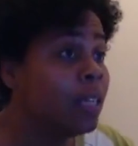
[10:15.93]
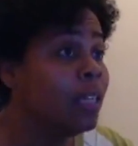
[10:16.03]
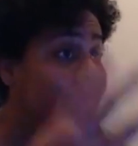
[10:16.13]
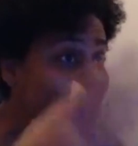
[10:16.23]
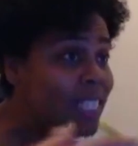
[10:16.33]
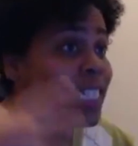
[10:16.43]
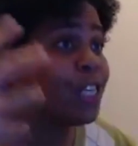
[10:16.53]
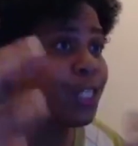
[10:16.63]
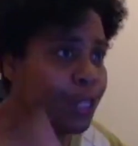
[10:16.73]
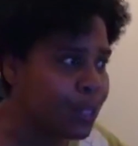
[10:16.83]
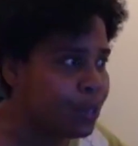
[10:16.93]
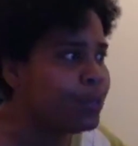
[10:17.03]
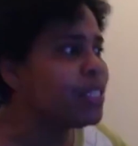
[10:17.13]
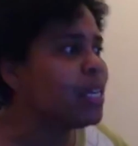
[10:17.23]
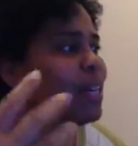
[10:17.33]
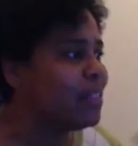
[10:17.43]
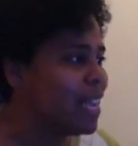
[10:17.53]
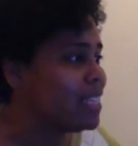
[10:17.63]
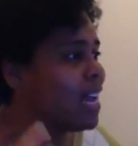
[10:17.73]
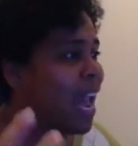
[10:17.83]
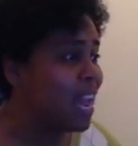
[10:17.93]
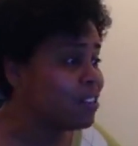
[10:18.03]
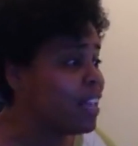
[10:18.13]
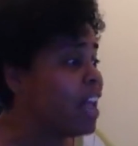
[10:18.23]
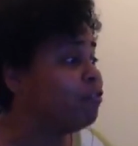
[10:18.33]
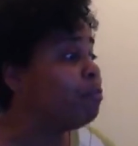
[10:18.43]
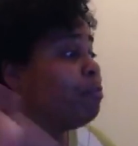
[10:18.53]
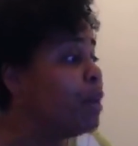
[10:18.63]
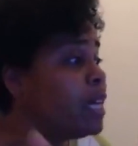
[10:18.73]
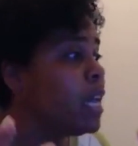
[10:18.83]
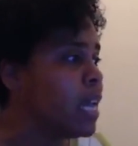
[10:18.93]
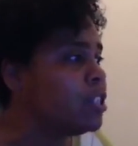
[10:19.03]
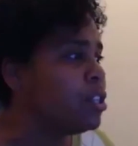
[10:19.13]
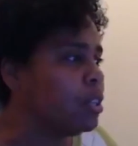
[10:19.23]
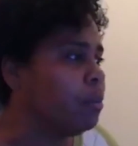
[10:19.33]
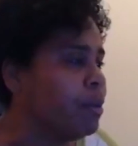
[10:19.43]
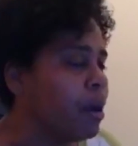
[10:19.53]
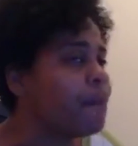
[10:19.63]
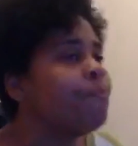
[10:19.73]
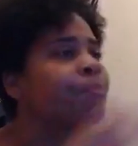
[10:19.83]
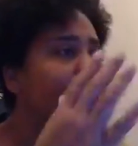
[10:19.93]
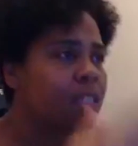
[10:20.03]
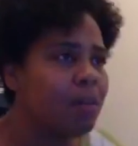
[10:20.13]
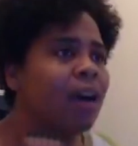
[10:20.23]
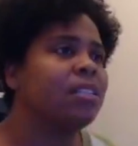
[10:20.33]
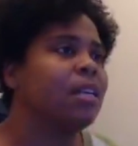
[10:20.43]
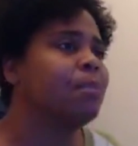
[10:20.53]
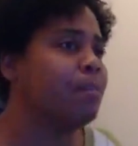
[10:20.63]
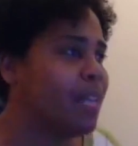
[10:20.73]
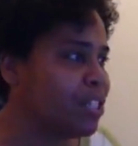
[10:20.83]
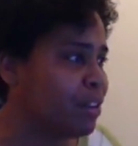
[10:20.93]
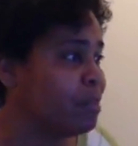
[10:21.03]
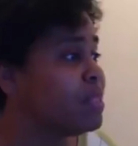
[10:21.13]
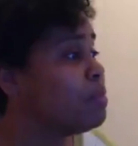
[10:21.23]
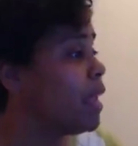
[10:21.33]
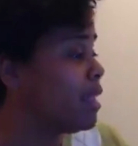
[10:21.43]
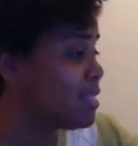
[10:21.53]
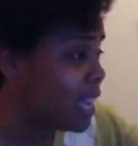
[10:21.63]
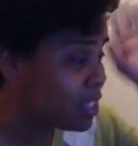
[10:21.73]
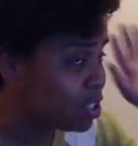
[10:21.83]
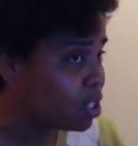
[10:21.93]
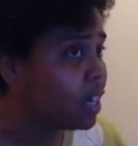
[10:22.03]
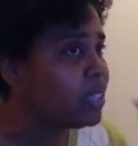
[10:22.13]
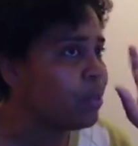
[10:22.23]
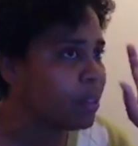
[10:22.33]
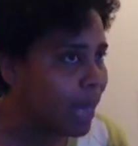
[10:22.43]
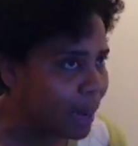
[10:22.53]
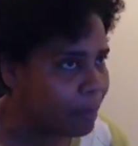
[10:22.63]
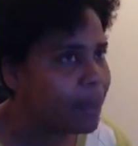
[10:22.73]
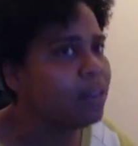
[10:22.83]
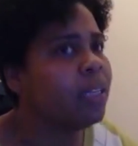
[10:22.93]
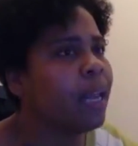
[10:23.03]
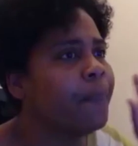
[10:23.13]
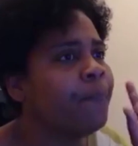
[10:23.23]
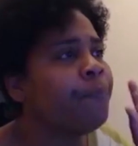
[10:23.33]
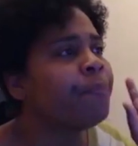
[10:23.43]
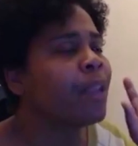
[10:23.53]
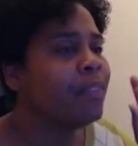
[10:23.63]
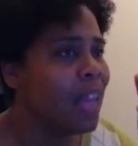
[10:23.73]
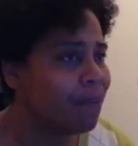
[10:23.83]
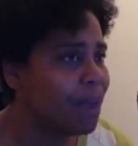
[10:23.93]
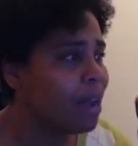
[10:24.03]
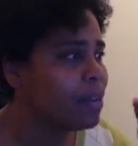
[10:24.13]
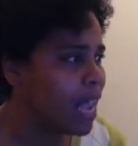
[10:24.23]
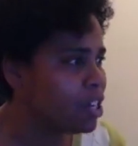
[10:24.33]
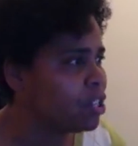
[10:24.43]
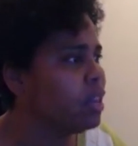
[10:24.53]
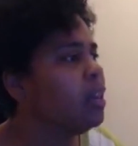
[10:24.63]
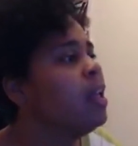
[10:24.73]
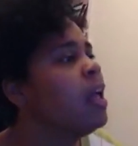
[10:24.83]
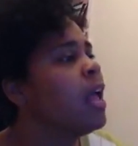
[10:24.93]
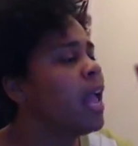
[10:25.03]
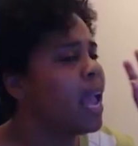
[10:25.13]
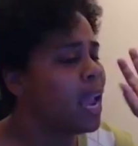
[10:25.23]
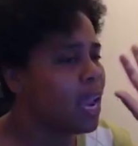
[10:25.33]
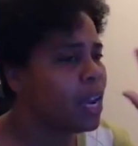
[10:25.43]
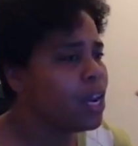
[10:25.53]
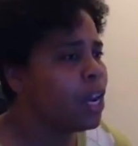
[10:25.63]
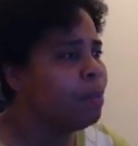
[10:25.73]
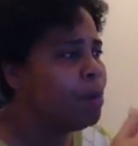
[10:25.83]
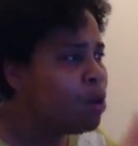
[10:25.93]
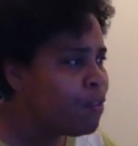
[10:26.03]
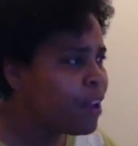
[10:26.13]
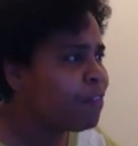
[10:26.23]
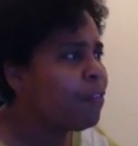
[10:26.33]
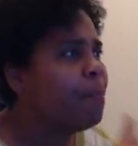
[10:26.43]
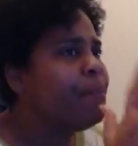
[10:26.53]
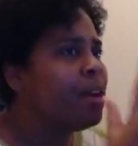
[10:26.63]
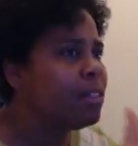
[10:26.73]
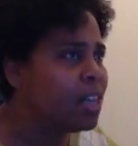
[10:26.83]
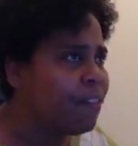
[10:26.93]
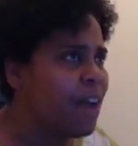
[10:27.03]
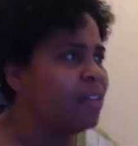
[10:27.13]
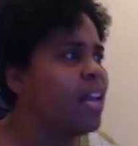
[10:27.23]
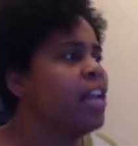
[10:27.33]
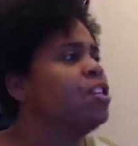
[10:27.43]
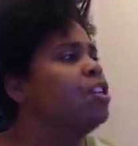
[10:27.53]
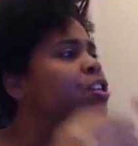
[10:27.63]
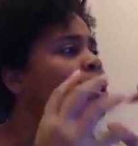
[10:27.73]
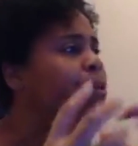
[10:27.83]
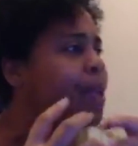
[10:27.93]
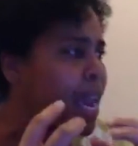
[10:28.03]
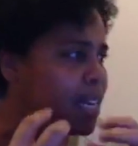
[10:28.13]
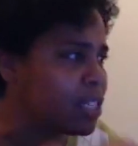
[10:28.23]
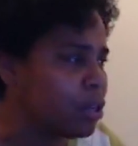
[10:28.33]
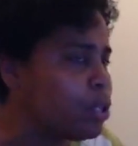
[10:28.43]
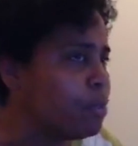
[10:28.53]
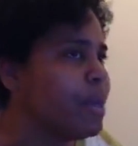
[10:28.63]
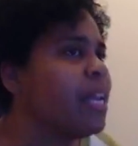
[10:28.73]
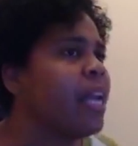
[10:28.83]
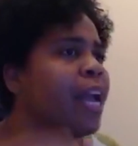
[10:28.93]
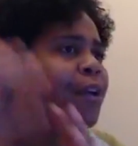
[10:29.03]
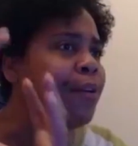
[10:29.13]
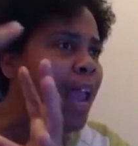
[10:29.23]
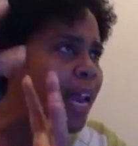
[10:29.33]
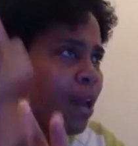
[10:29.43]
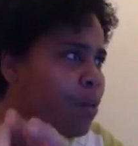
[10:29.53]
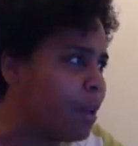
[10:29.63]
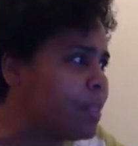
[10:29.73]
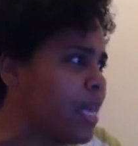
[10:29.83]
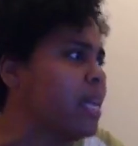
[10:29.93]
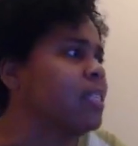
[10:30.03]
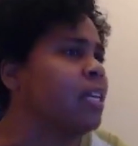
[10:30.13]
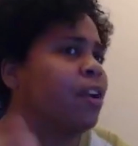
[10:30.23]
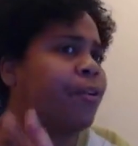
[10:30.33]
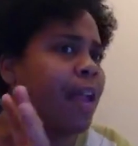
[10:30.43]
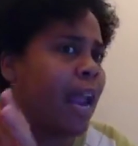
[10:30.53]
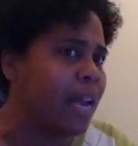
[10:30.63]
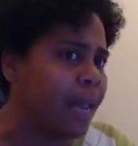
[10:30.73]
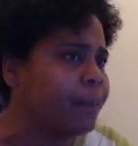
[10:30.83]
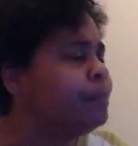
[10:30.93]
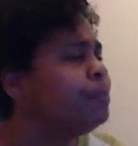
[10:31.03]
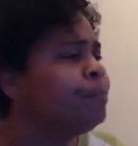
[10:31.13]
listen to some of the things that I actually have put into the book, Small Steps to Big Dreams, because it starts with like building that foundation and moving from building the foundation to creating social media and creating websites and creating,